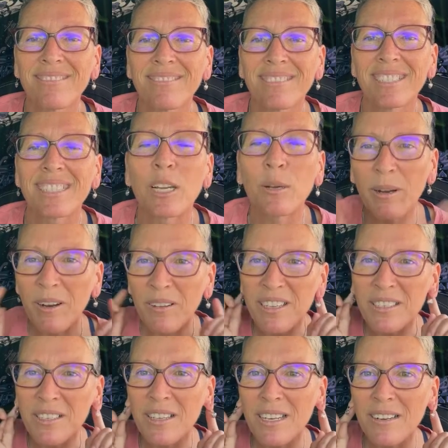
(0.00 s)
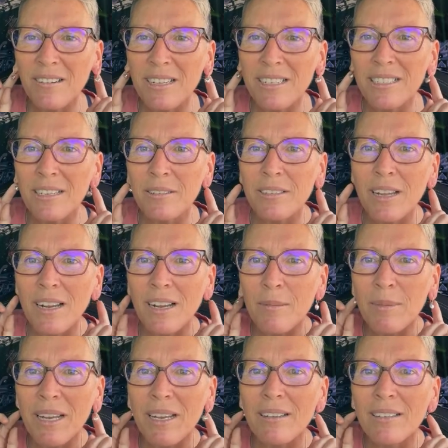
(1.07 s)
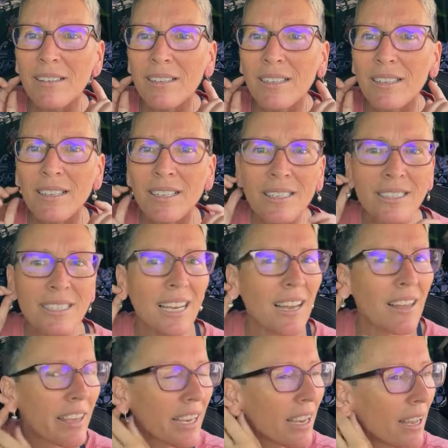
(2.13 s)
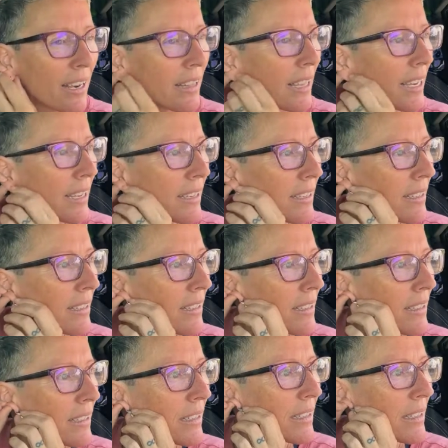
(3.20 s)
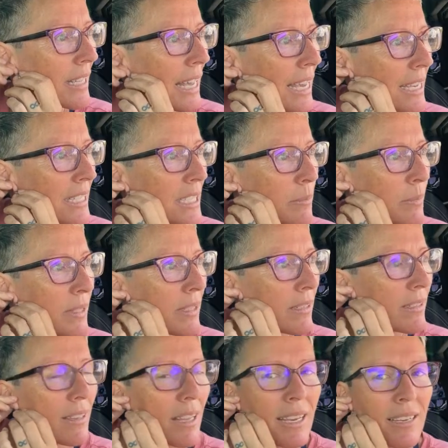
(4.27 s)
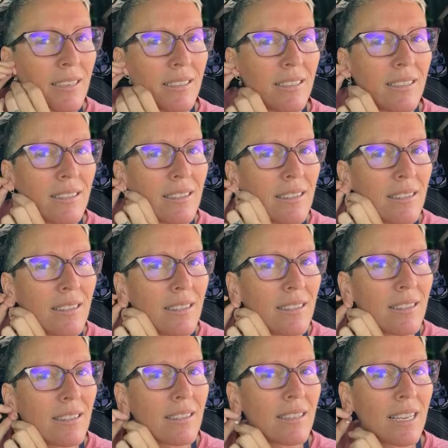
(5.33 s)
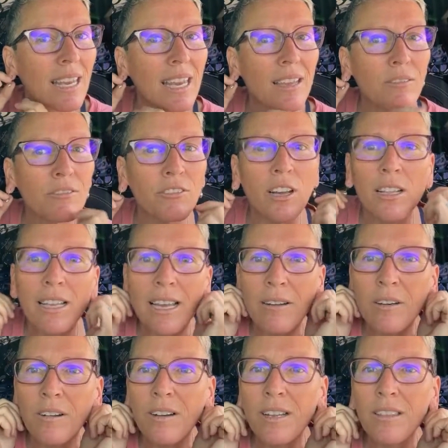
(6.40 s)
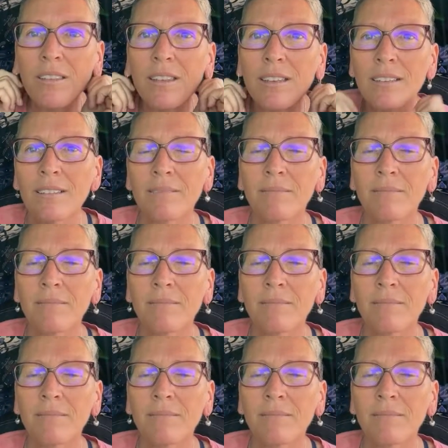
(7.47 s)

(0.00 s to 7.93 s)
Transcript: Sarah Bear, these are the earrings I was talking about. See how they kind of like clasp and like they can't fall out or anything?